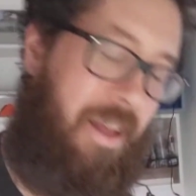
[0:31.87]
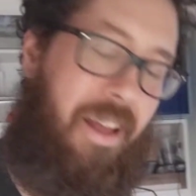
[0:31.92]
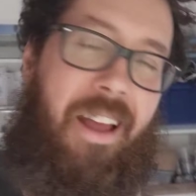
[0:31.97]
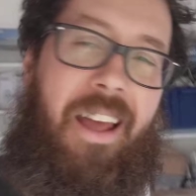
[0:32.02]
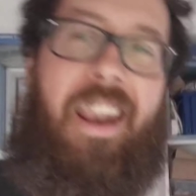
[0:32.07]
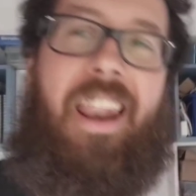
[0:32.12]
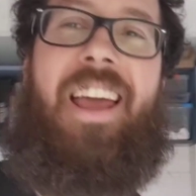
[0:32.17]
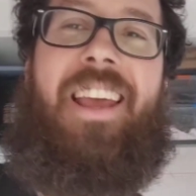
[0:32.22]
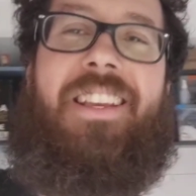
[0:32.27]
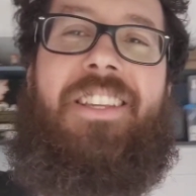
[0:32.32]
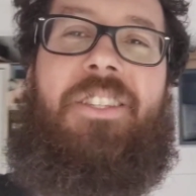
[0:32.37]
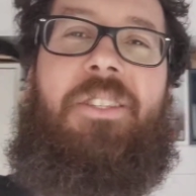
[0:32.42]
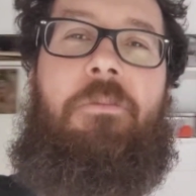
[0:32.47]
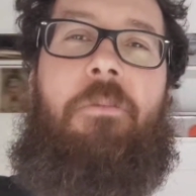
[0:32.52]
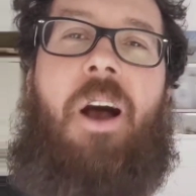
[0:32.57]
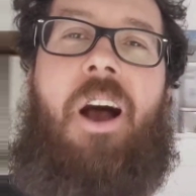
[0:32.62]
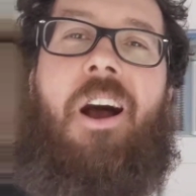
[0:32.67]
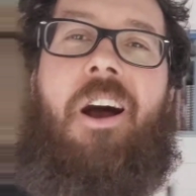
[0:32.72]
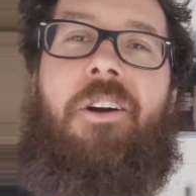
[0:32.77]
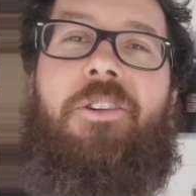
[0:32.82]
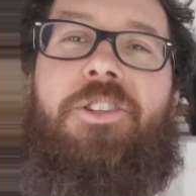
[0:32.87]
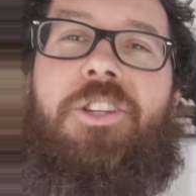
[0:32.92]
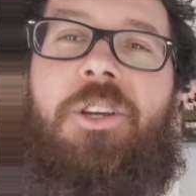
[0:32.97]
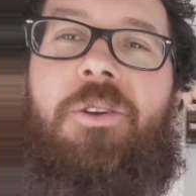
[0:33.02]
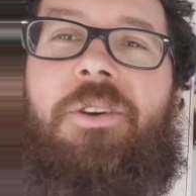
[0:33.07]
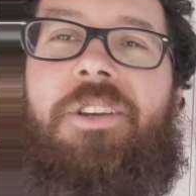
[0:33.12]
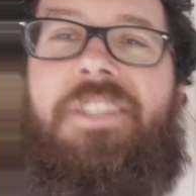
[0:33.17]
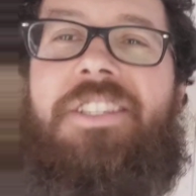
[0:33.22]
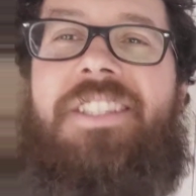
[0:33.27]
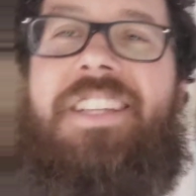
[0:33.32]
Like some
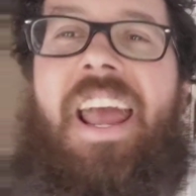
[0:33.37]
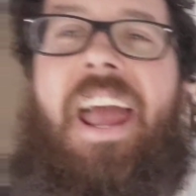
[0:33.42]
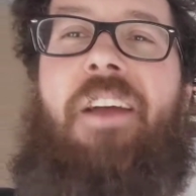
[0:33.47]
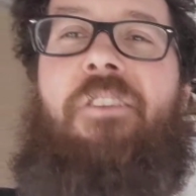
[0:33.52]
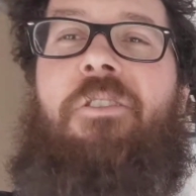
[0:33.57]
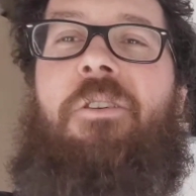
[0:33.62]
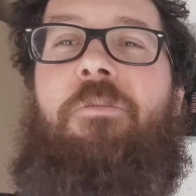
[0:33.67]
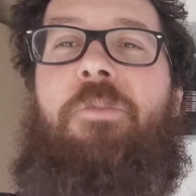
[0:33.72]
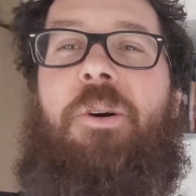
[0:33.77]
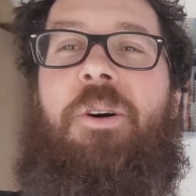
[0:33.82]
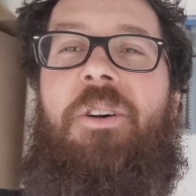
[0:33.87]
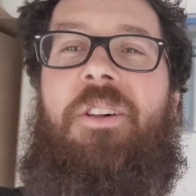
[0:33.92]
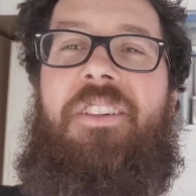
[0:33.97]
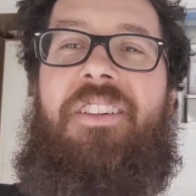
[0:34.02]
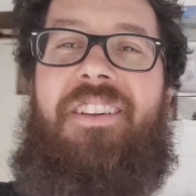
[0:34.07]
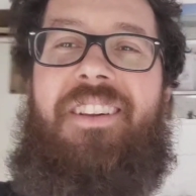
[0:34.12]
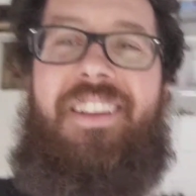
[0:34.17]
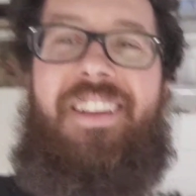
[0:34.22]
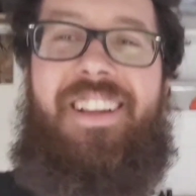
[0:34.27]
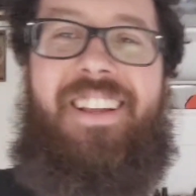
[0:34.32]
arduous, terrible